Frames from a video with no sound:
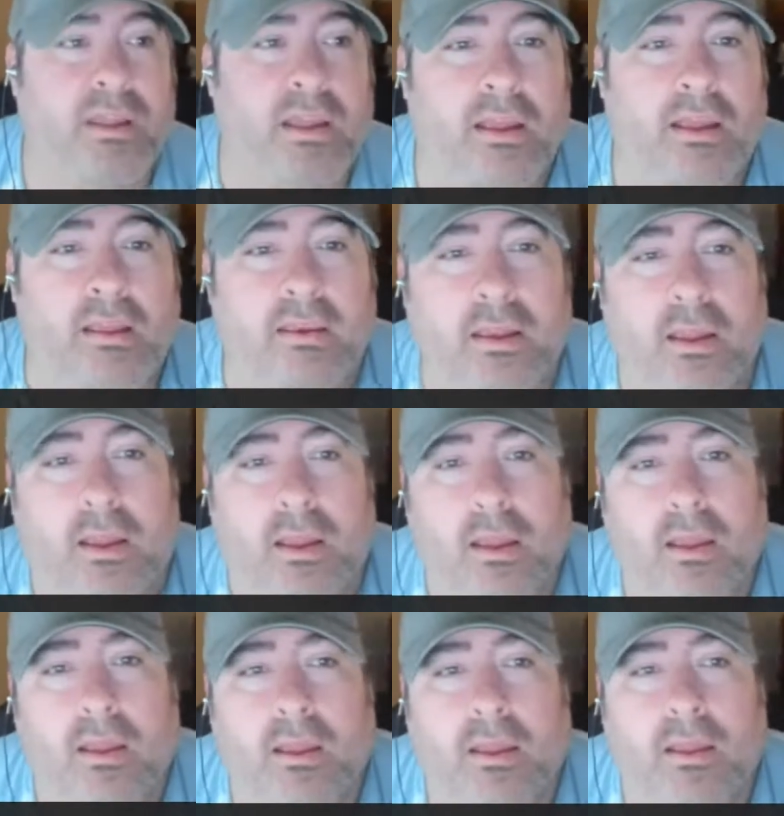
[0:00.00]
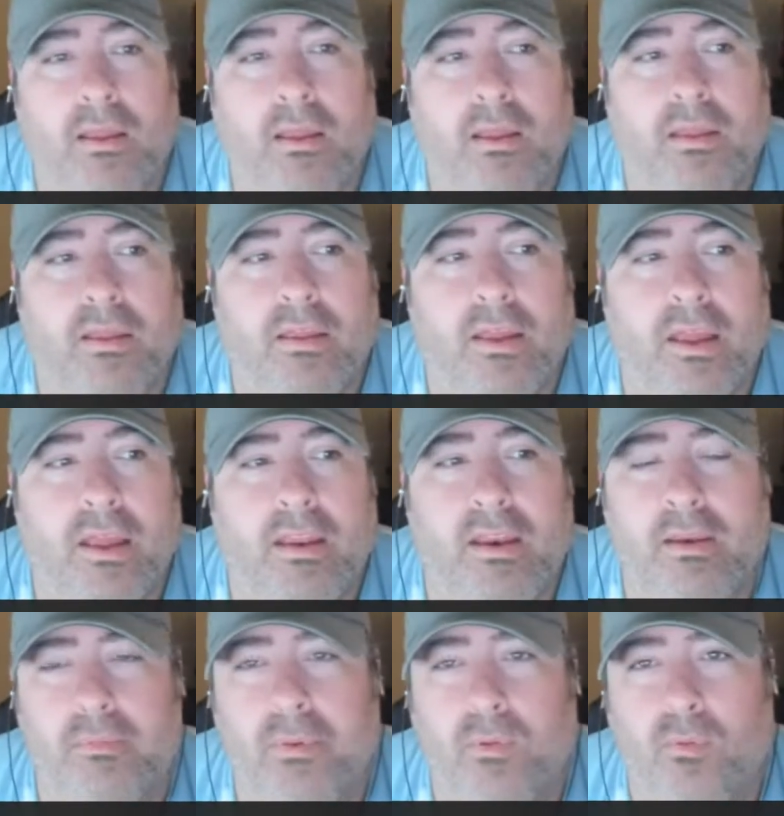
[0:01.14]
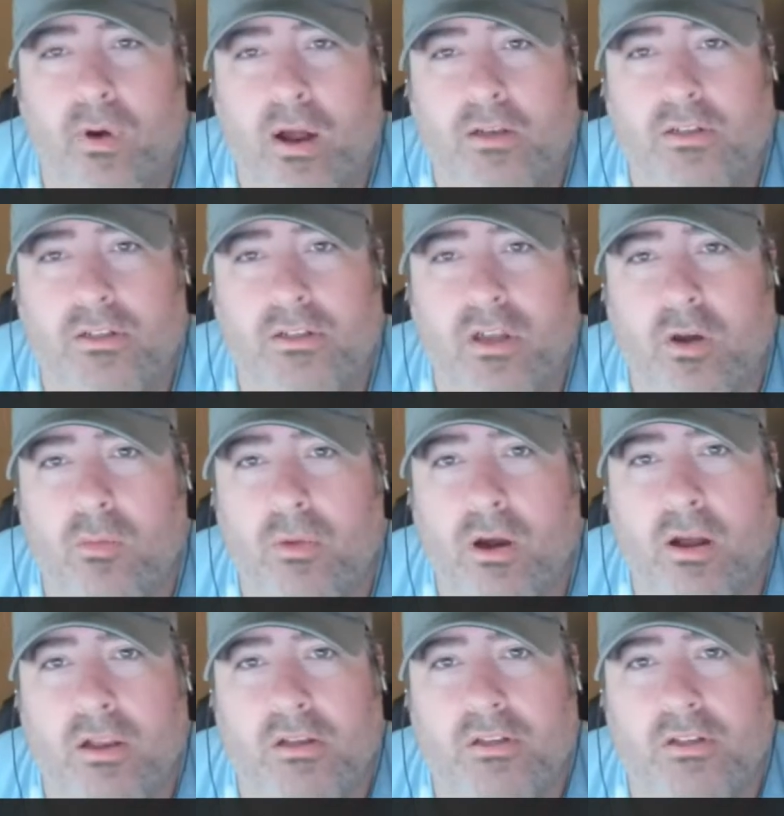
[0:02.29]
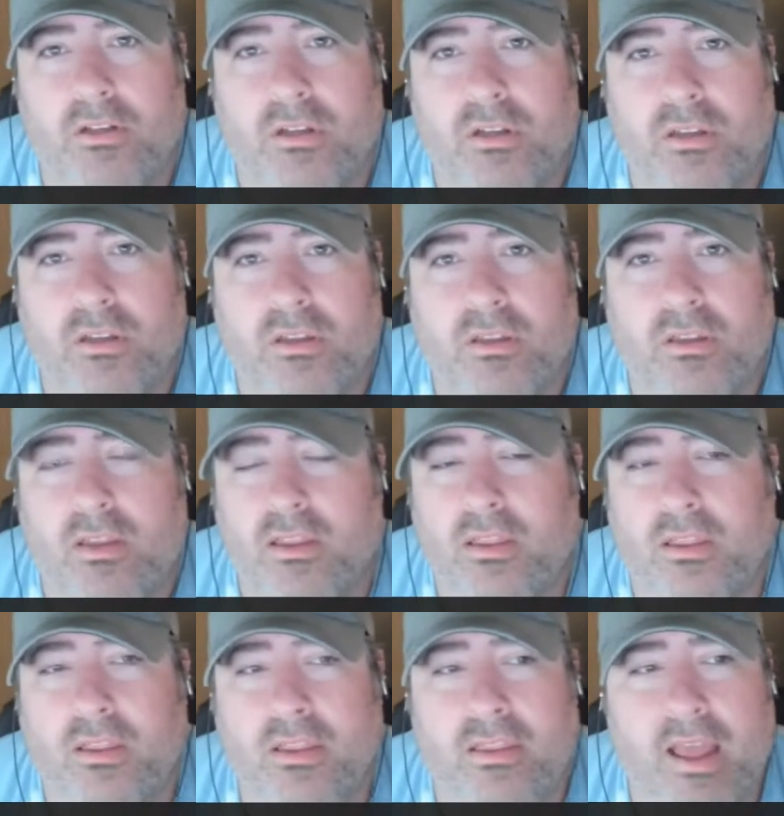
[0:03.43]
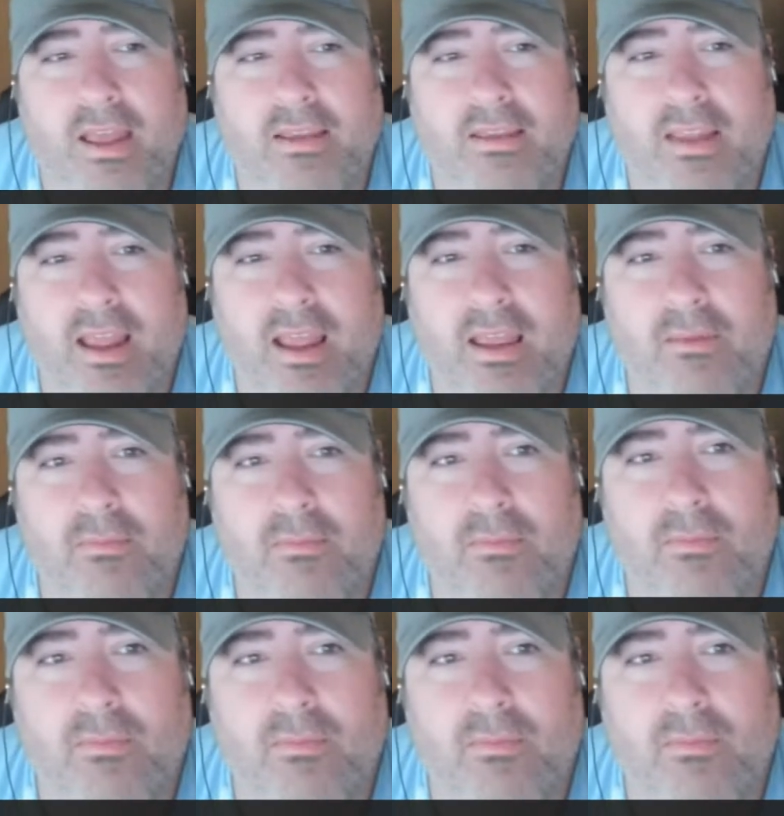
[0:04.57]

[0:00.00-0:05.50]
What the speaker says: and it had been watched so much that tape